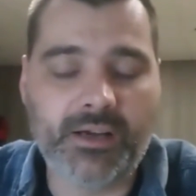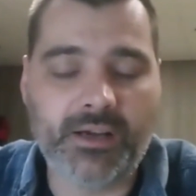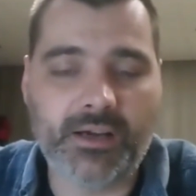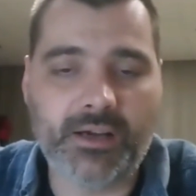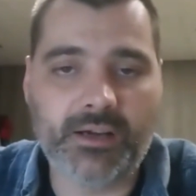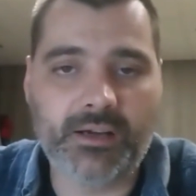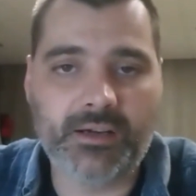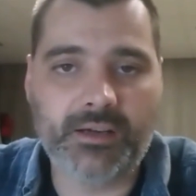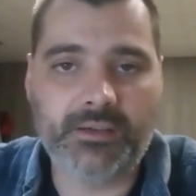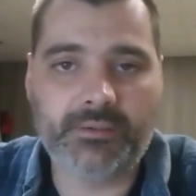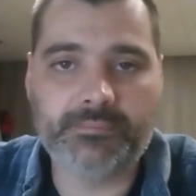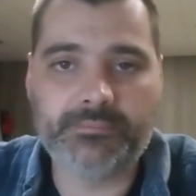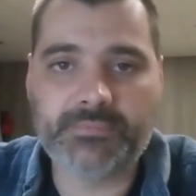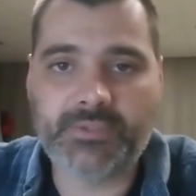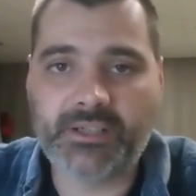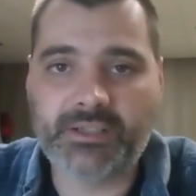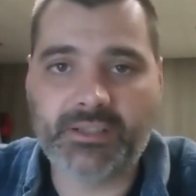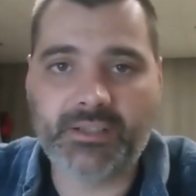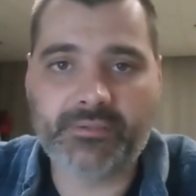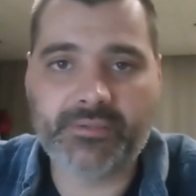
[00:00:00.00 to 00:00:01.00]

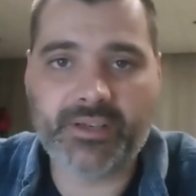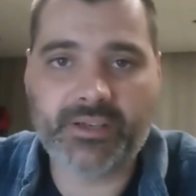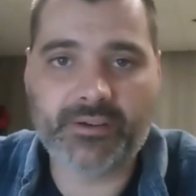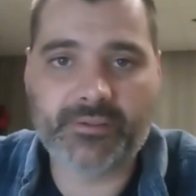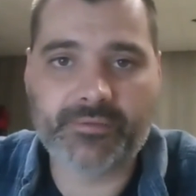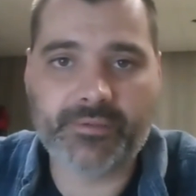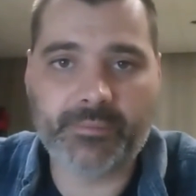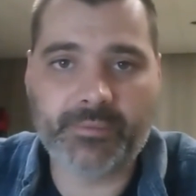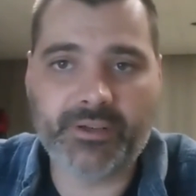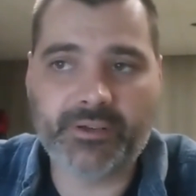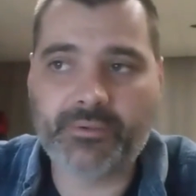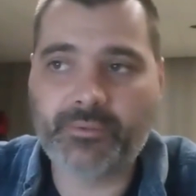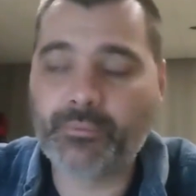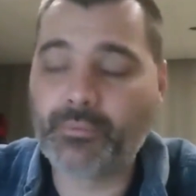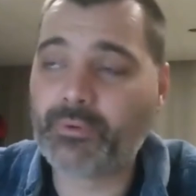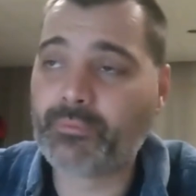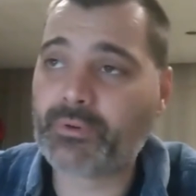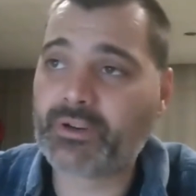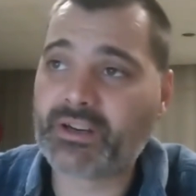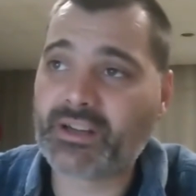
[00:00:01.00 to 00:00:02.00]
I'd love to hear from you.
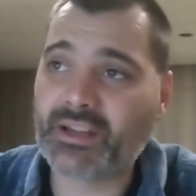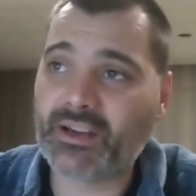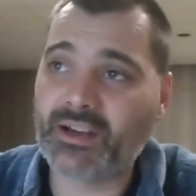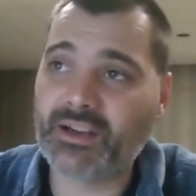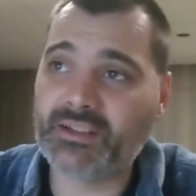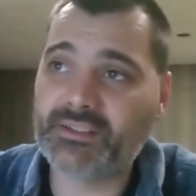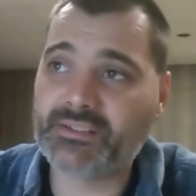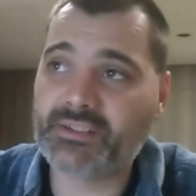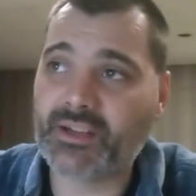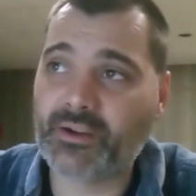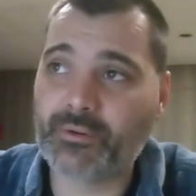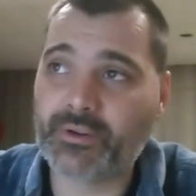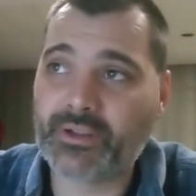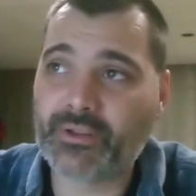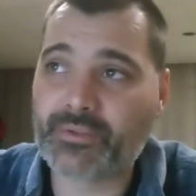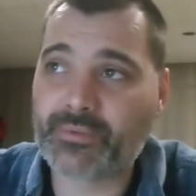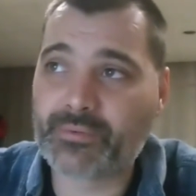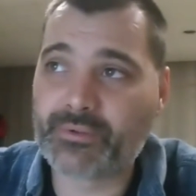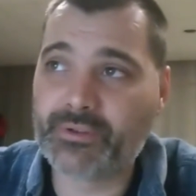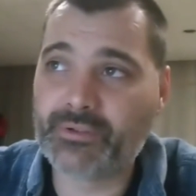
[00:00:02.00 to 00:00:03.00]
When we're done going
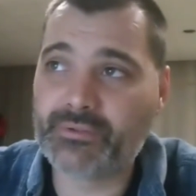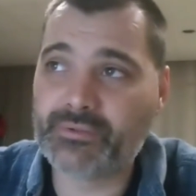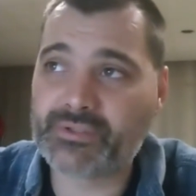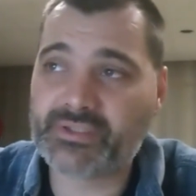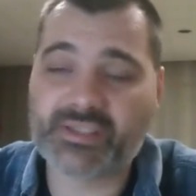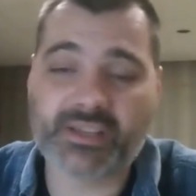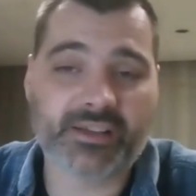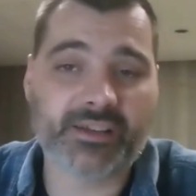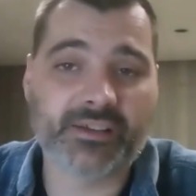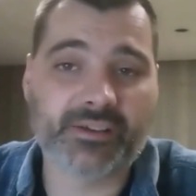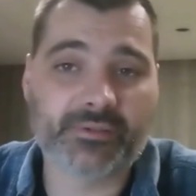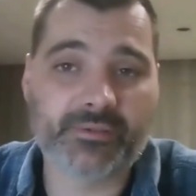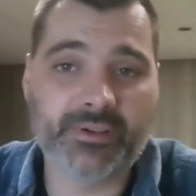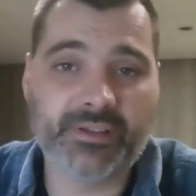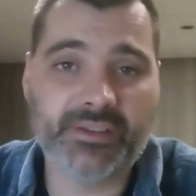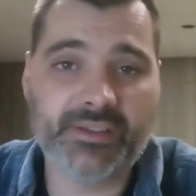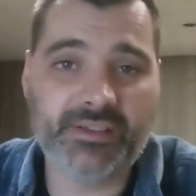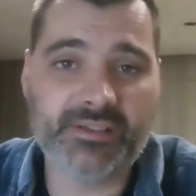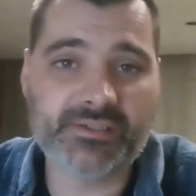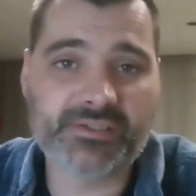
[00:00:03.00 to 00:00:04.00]
through 2
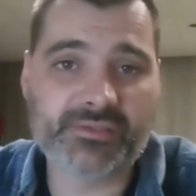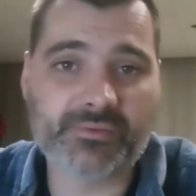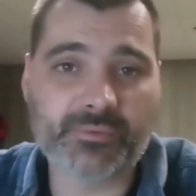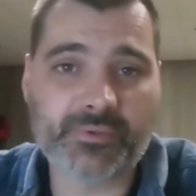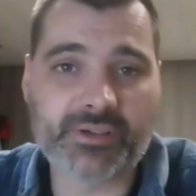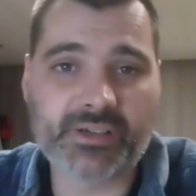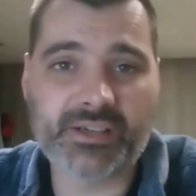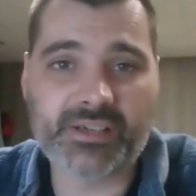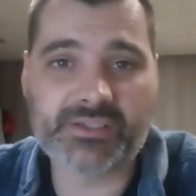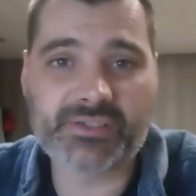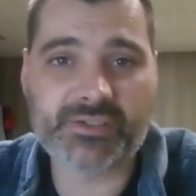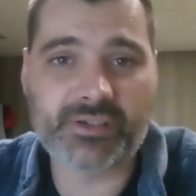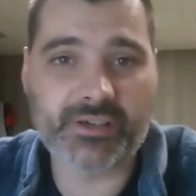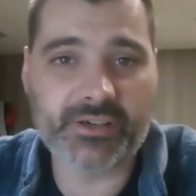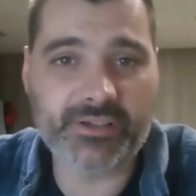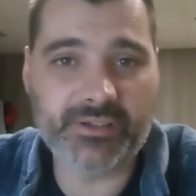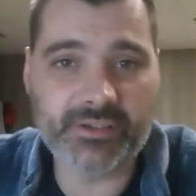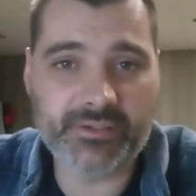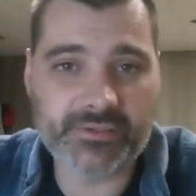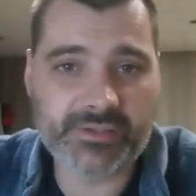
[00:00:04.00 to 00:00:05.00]
Corinthians, we're going to start
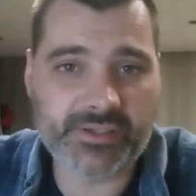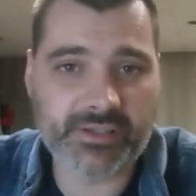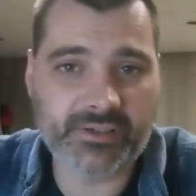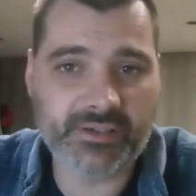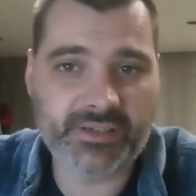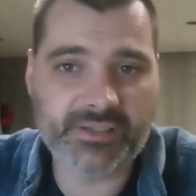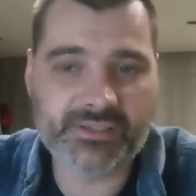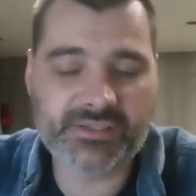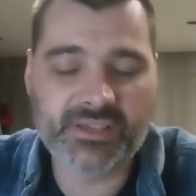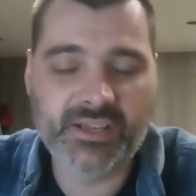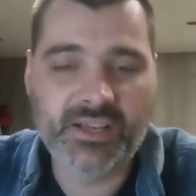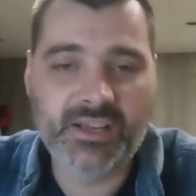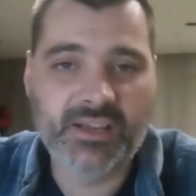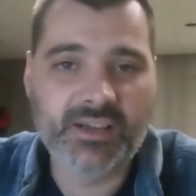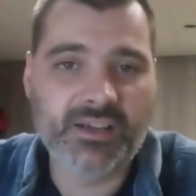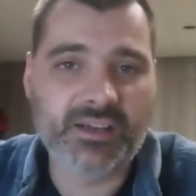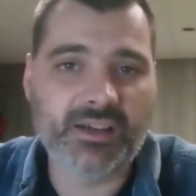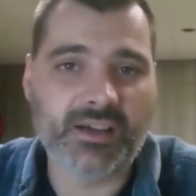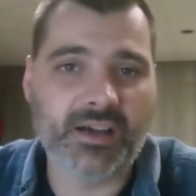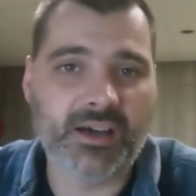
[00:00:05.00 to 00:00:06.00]
a new series
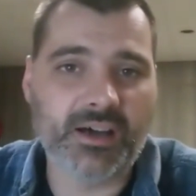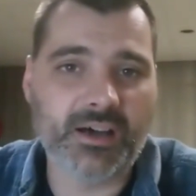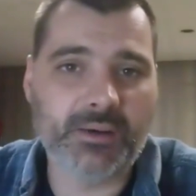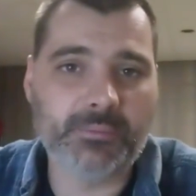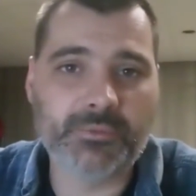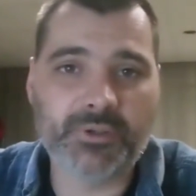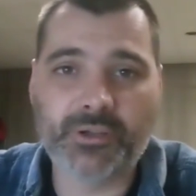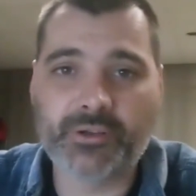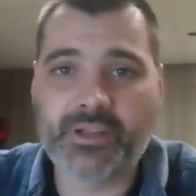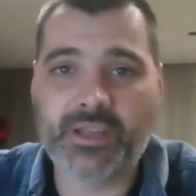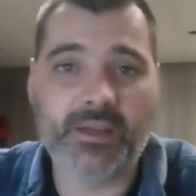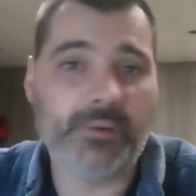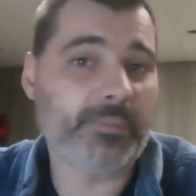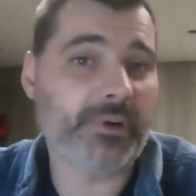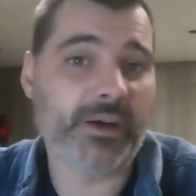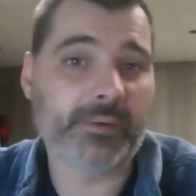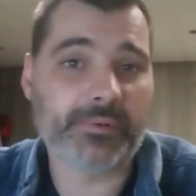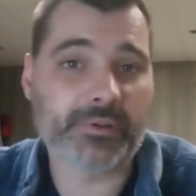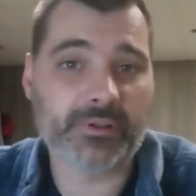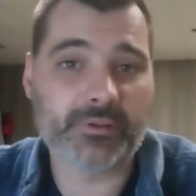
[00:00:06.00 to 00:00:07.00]
looking at
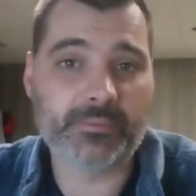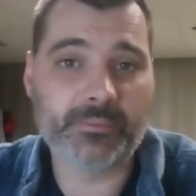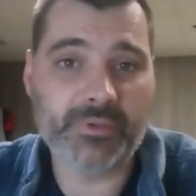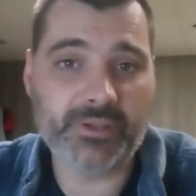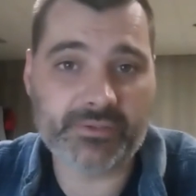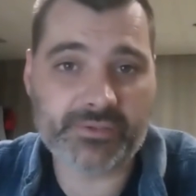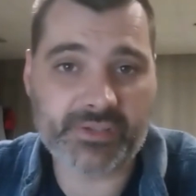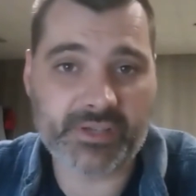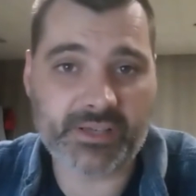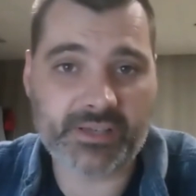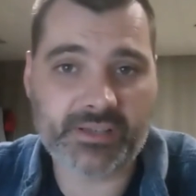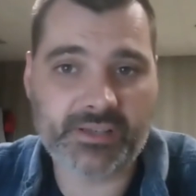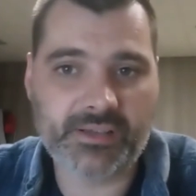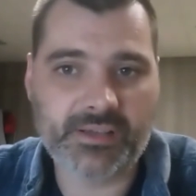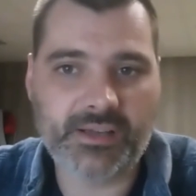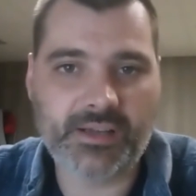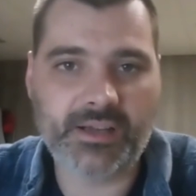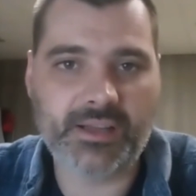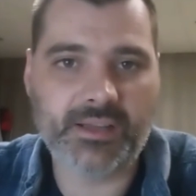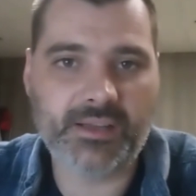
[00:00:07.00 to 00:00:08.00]
popular music
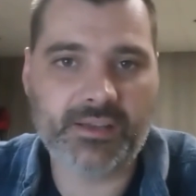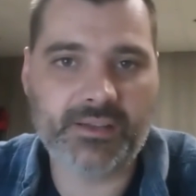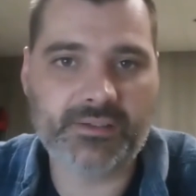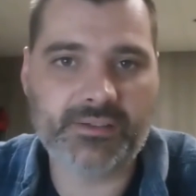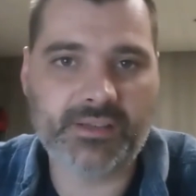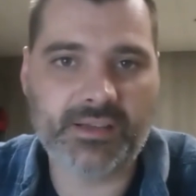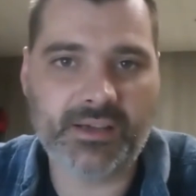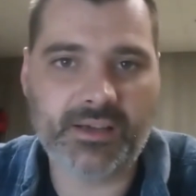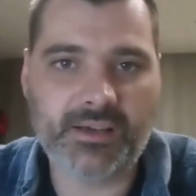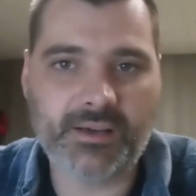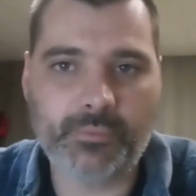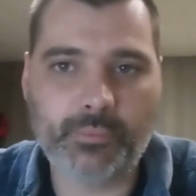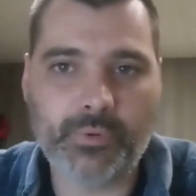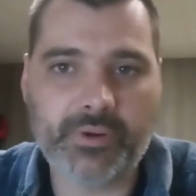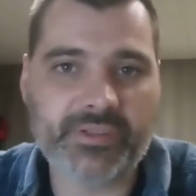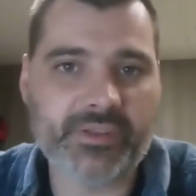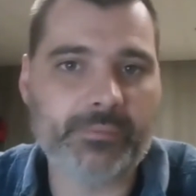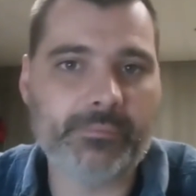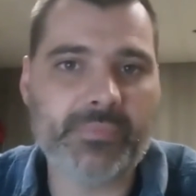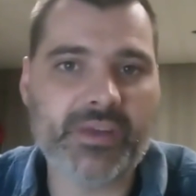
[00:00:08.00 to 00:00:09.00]
and
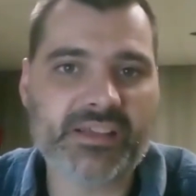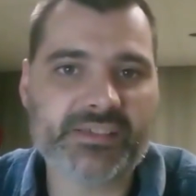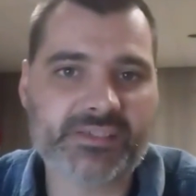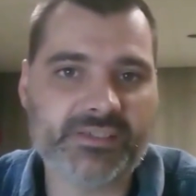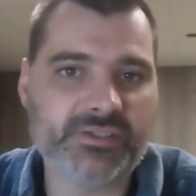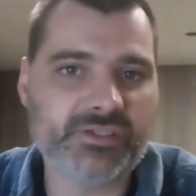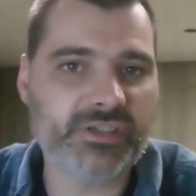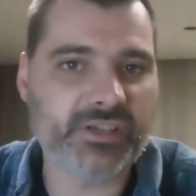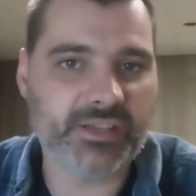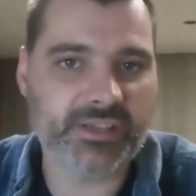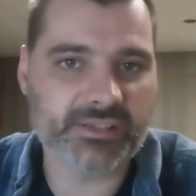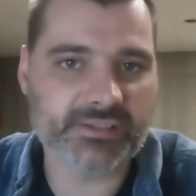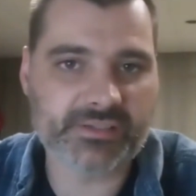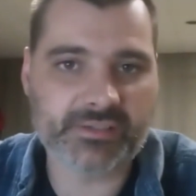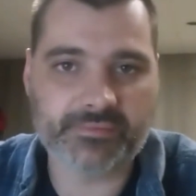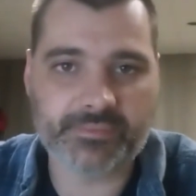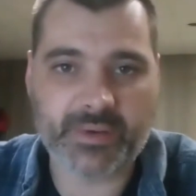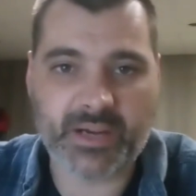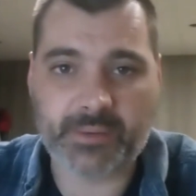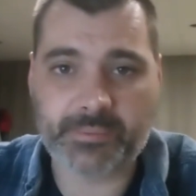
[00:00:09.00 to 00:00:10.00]
what the messaging is
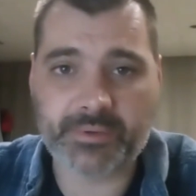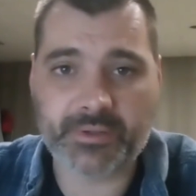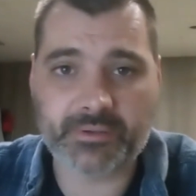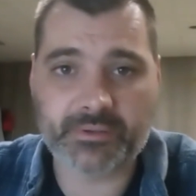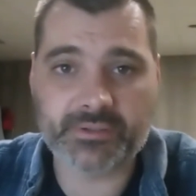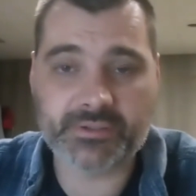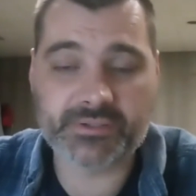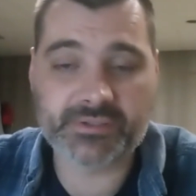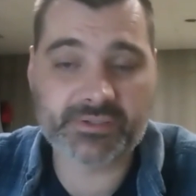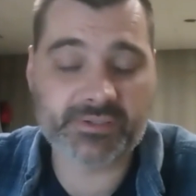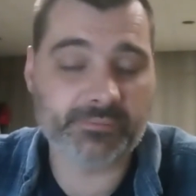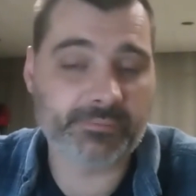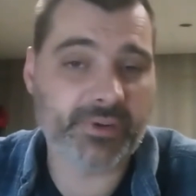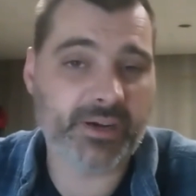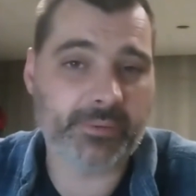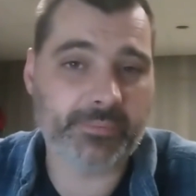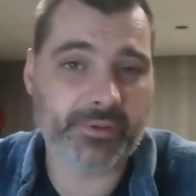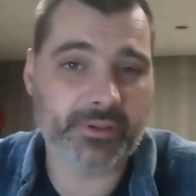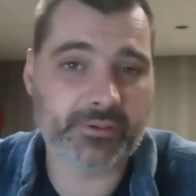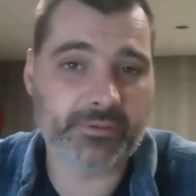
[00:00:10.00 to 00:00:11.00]
of some
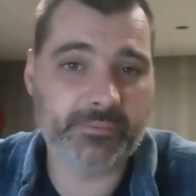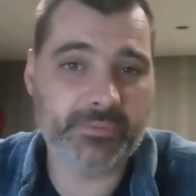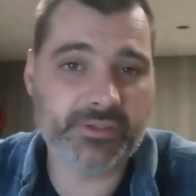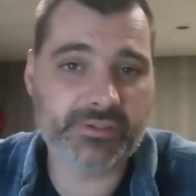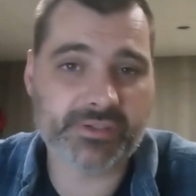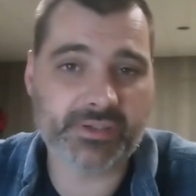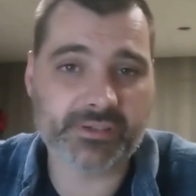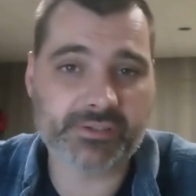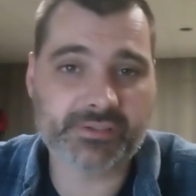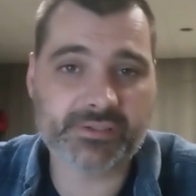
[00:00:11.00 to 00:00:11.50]
popular music.